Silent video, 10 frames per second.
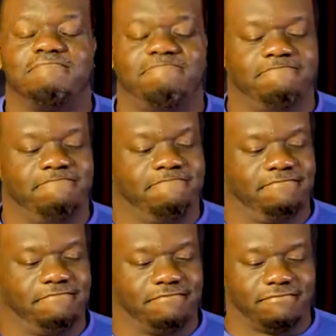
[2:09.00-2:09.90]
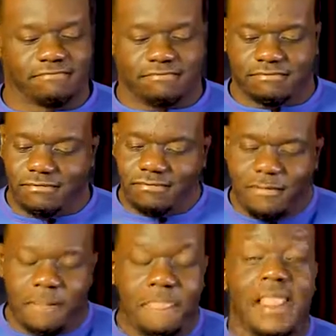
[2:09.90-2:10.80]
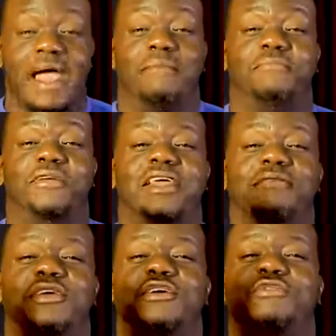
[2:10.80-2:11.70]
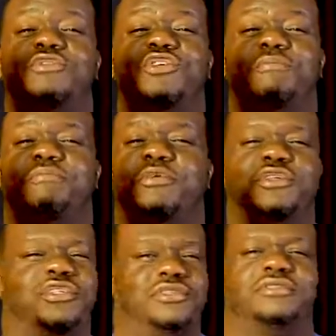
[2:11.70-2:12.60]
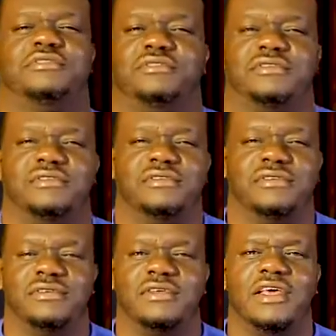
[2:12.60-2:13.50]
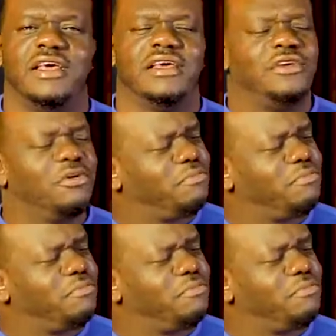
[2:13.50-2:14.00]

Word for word: Mm. I pray that becomes your portion your